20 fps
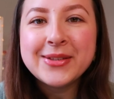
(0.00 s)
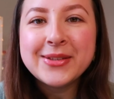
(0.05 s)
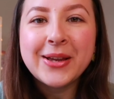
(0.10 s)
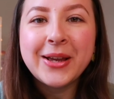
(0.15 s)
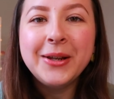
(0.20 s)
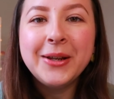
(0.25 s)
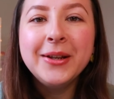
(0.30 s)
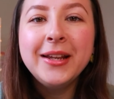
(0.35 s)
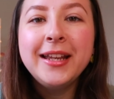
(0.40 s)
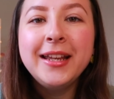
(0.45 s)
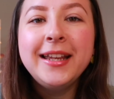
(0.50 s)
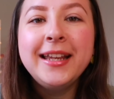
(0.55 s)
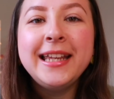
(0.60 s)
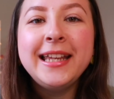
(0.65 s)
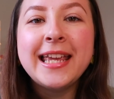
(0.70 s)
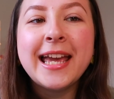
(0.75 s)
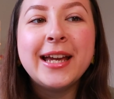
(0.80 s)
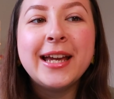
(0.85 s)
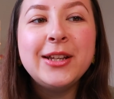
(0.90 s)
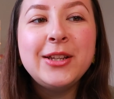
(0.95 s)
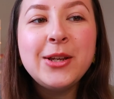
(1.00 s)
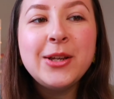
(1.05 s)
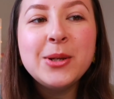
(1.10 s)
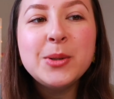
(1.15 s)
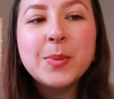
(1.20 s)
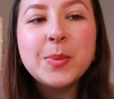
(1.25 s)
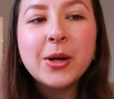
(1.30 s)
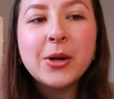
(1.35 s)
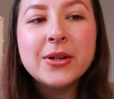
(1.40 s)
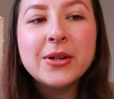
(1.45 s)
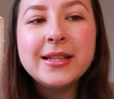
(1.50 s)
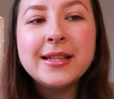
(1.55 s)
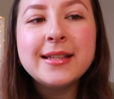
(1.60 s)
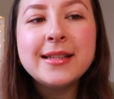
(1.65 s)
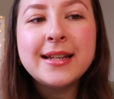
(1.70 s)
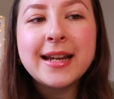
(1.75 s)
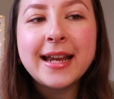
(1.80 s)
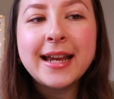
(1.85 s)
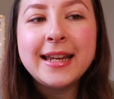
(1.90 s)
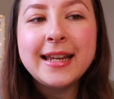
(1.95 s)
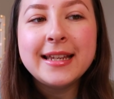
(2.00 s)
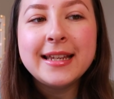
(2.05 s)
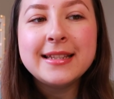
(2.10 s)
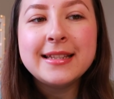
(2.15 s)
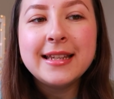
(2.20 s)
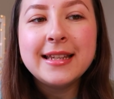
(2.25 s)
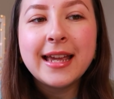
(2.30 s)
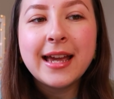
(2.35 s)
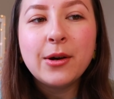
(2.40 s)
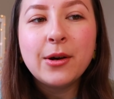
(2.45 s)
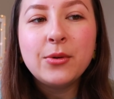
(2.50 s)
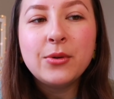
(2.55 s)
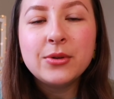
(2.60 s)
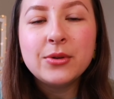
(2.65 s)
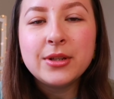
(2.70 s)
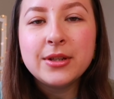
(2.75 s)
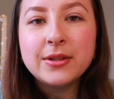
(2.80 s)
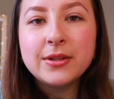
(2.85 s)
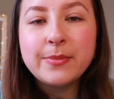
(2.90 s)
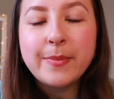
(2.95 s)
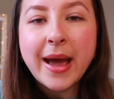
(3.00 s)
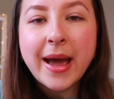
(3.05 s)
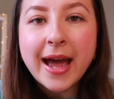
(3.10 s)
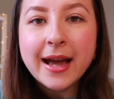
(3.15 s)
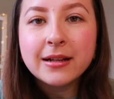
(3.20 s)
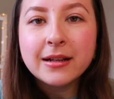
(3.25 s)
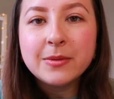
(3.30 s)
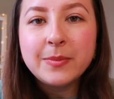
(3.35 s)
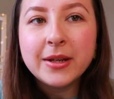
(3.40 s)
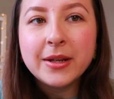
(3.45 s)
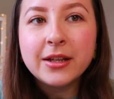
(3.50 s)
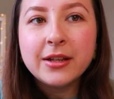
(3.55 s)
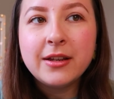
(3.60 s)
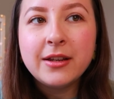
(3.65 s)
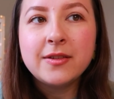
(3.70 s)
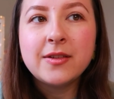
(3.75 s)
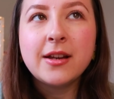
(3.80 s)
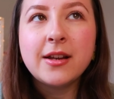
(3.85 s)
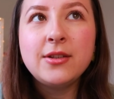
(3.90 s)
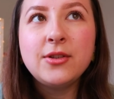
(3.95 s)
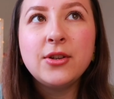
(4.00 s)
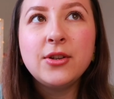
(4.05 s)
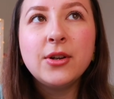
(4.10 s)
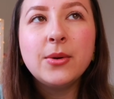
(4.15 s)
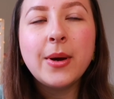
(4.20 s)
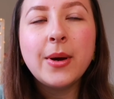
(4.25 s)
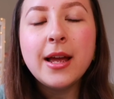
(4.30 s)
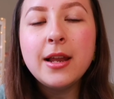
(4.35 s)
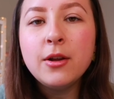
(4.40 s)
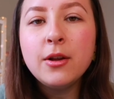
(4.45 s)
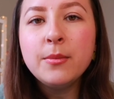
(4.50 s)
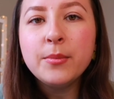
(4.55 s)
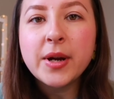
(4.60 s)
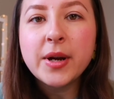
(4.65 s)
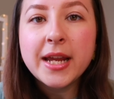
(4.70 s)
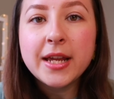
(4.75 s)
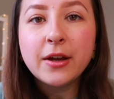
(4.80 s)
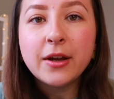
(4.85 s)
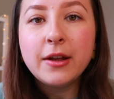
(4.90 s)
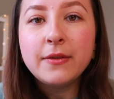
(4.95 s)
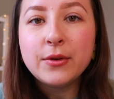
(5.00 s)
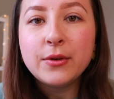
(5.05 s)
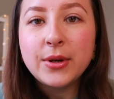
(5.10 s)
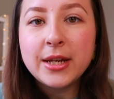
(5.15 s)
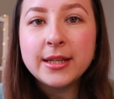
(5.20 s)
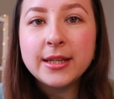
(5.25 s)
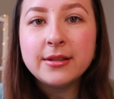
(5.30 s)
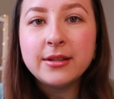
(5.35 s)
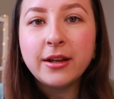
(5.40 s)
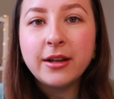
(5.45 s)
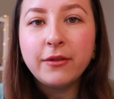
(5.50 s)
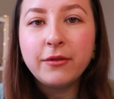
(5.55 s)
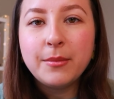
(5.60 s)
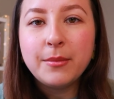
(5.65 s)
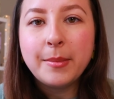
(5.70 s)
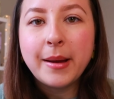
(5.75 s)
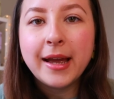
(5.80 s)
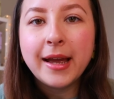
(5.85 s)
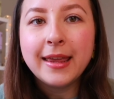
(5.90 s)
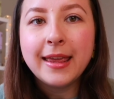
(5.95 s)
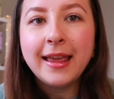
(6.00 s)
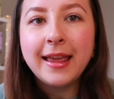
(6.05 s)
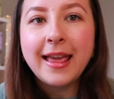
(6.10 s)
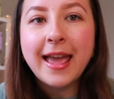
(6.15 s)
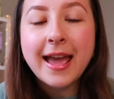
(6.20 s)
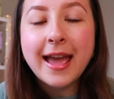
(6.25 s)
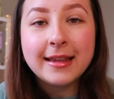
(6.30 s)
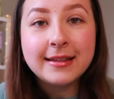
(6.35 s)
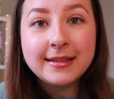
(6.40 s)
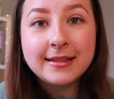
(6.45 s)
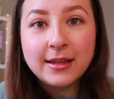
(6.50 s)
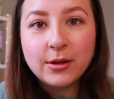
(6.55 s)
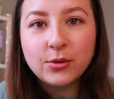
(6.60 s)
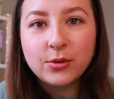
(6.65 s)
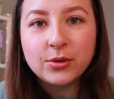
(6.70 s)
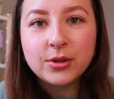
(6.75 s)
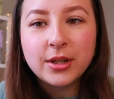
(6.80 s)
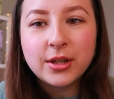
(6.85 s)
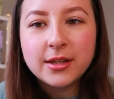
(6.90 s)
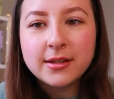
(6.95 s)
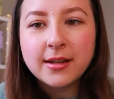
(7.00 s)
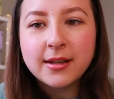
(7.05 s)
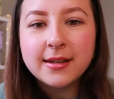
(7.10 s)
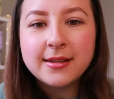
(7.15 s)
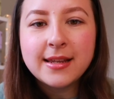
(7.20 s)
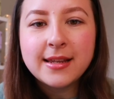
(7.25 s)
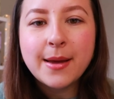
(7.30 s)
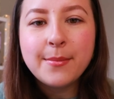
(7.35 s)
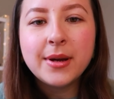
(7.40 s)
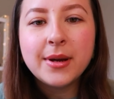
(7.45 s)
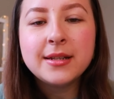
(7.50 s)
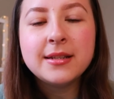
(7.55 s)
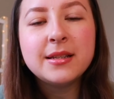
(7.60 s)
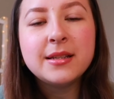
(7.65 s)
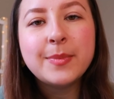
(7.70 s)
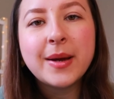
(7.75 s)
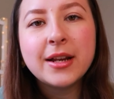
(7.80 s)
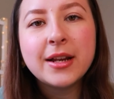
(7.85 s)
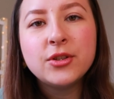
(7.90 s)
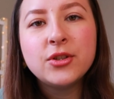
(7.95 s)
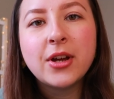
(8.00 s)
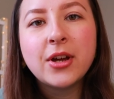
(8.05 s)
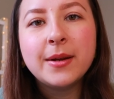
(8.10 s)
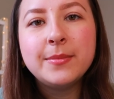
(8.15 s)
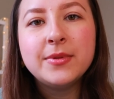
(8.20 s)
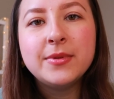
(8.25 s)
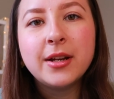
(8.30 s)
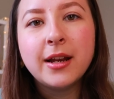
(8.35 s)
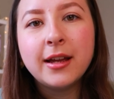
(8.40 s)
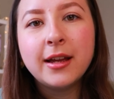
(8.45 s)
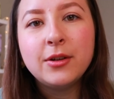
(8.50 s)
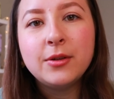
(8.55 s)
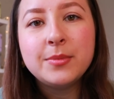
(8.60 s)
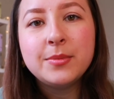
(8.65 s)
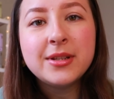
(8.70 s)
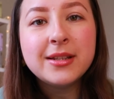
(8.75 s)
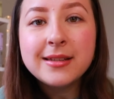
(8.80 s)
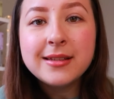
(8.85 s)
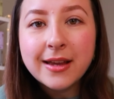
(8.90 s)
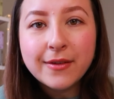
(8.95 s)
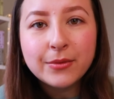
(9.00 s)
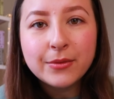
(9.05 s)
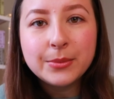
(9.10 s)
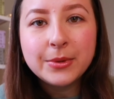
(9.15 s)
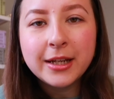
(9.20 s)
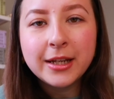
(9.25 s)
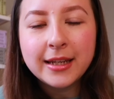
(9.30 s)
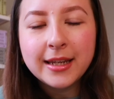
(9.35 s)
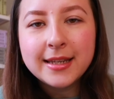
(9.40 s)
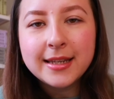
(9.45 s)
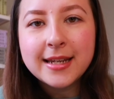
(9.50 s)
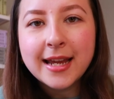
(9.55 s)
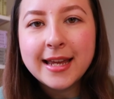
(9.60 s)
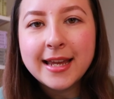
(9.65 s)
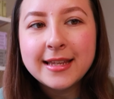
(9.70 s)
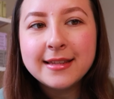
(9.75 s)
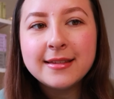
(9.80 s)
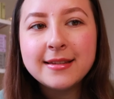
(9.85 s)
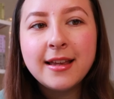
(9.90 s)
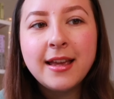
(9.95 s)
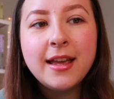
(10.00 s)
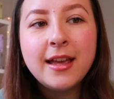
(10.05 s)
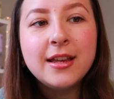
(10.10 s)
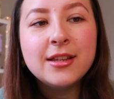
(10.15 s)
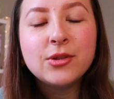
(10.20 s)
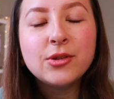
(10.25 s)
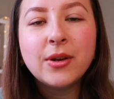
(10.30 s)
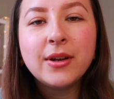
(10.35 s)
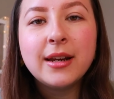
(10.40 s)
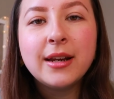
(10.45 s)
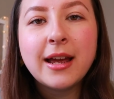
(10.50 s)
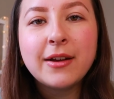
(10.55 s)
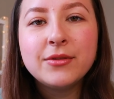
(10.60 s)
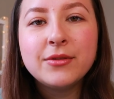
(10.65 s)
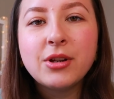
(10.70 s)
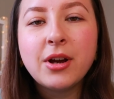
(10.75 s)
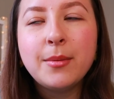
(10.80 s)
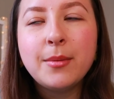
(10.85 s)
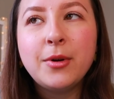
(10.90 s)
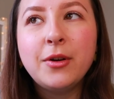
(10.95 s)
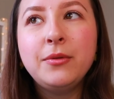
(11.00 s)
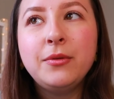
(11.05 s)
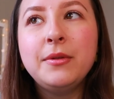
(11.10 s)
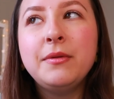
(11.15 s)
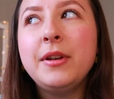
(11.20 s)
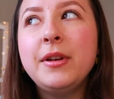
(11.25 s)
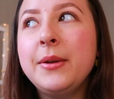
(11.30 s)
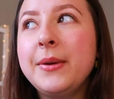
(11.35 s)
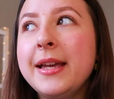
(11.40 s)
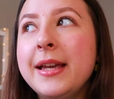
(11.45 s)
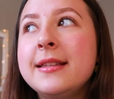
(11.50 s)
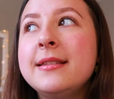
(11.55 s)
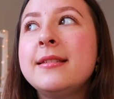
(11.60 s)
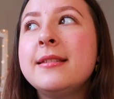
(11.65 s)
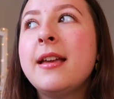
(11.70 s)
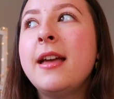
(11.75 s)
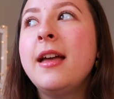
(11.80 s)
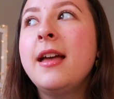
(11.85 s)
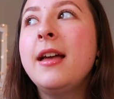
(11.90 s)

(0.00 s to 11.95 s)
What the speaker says: So yeah, a huge priority today is to get orders packed, because I took quite a long break over Easter from packing Etsy orders. I set my dispatch time to like up to 7 working days so I could have time off with Lewis.